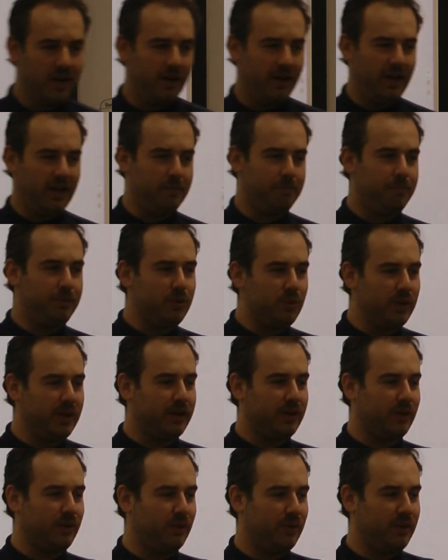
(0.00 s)
and
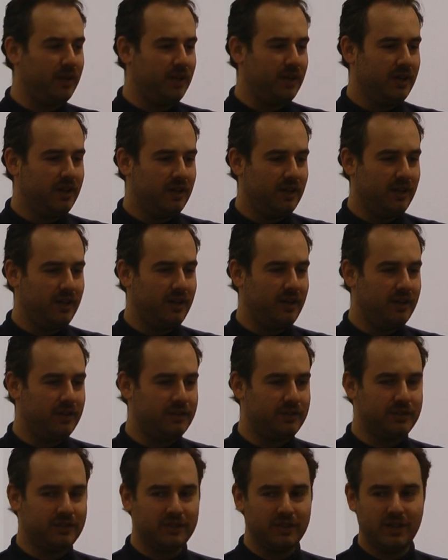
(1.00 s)
Unicode
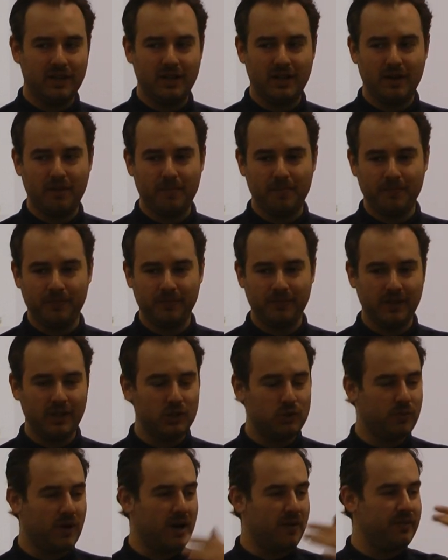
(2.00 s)
is
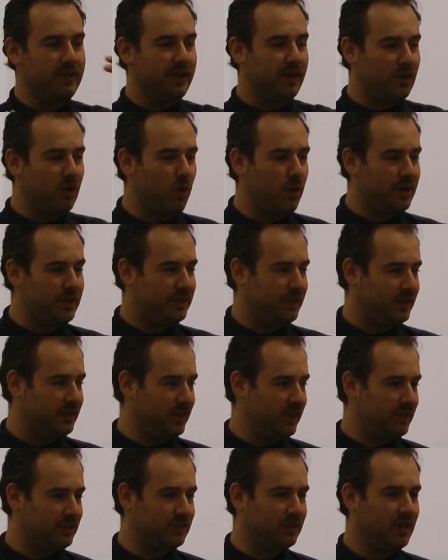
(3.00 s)
one of the encoding
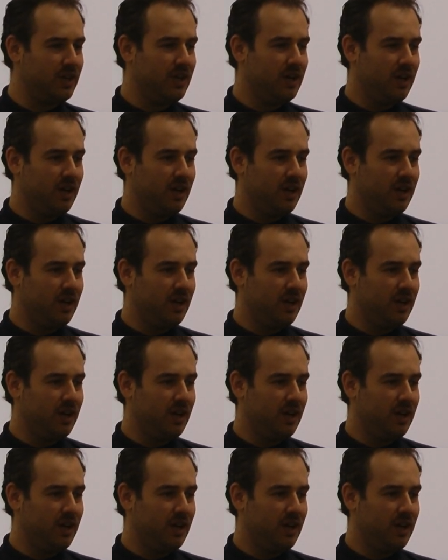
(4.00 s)
techniques.